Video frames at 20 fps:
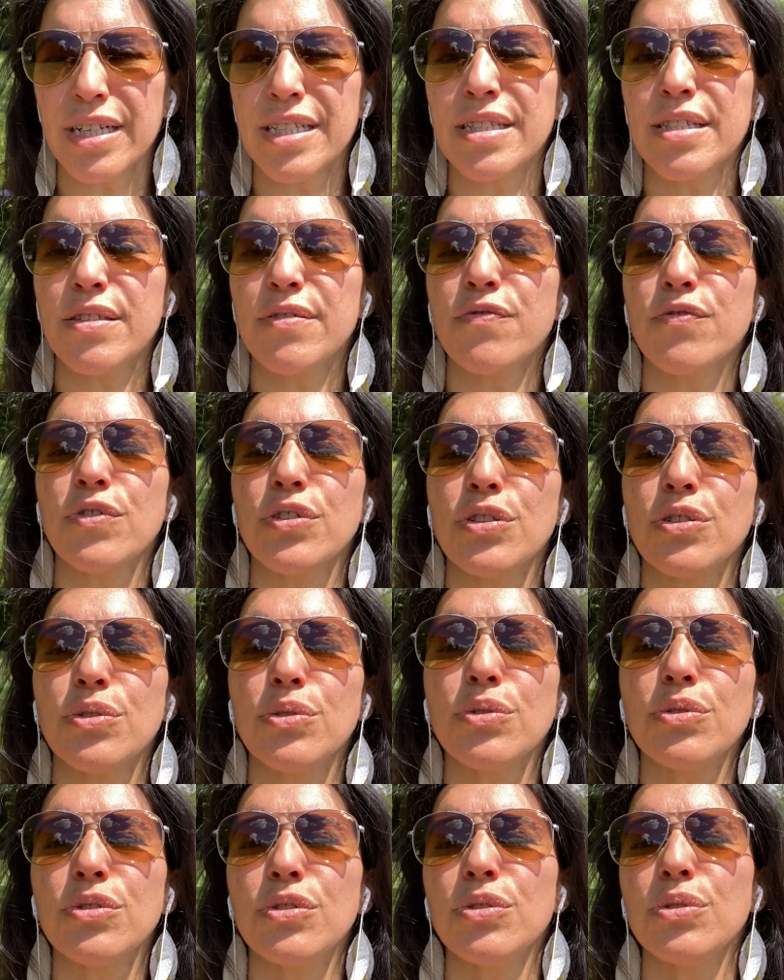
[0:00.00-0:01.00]
It's for
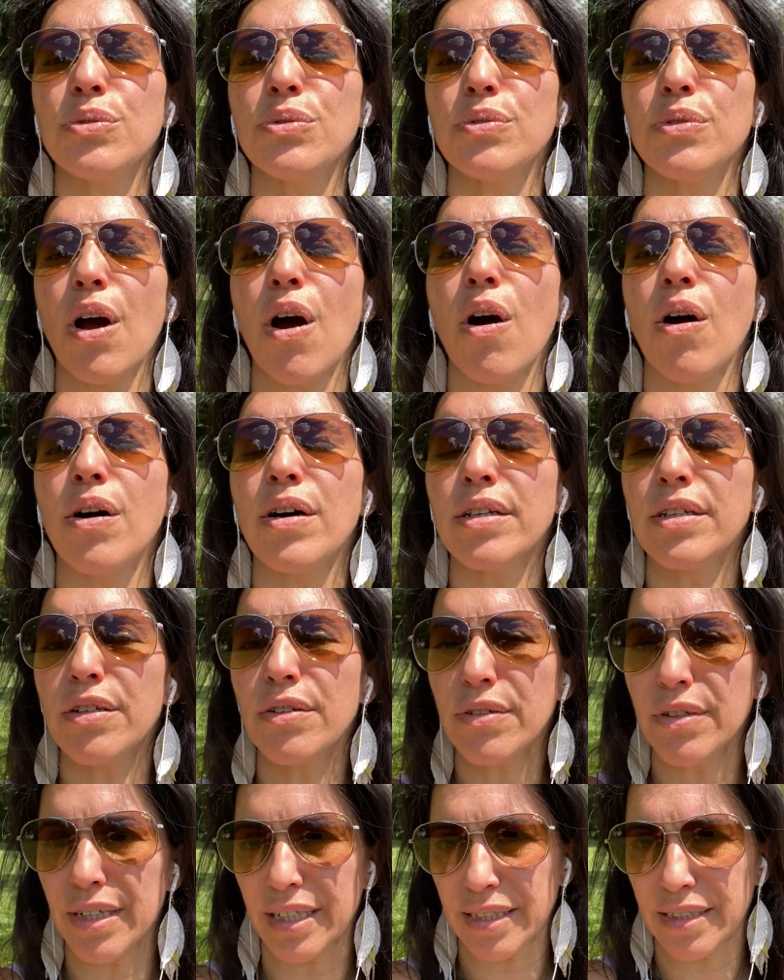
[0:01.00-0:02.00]
you to
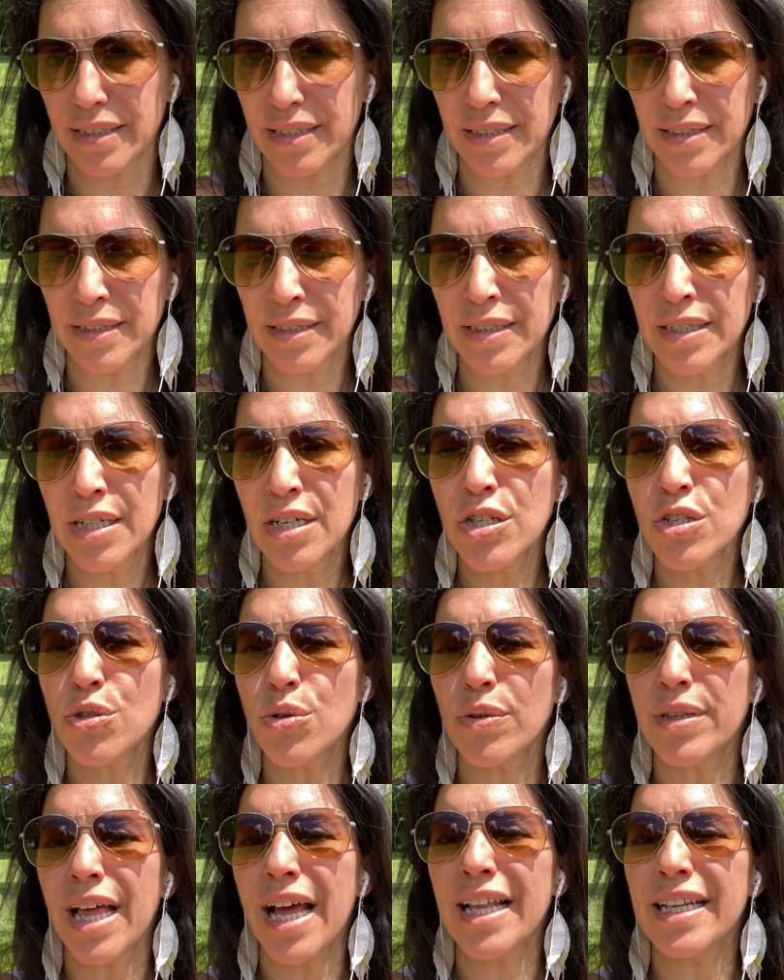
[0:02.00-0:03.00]
honor it
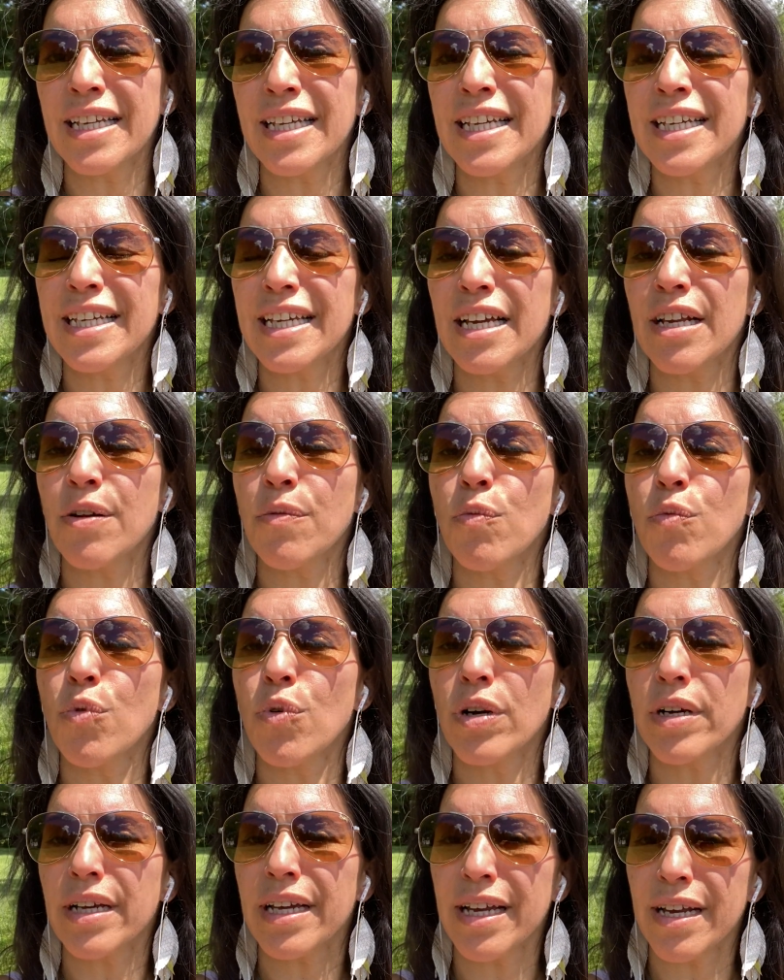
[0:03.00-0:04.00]
so that it can
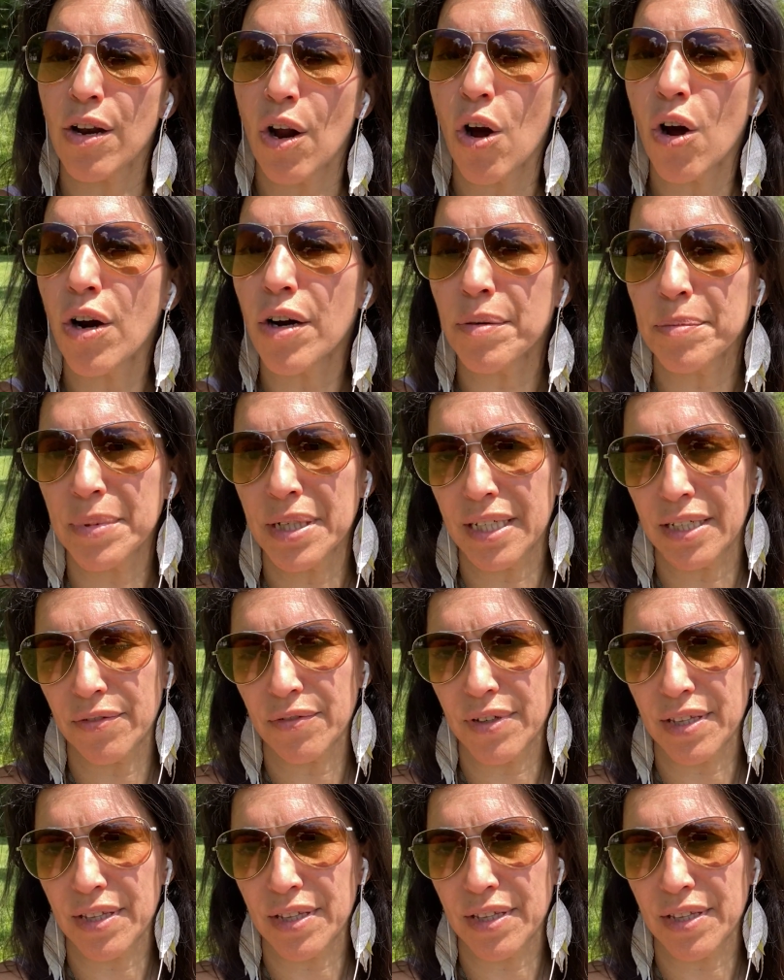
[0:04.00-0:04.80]
work in harmony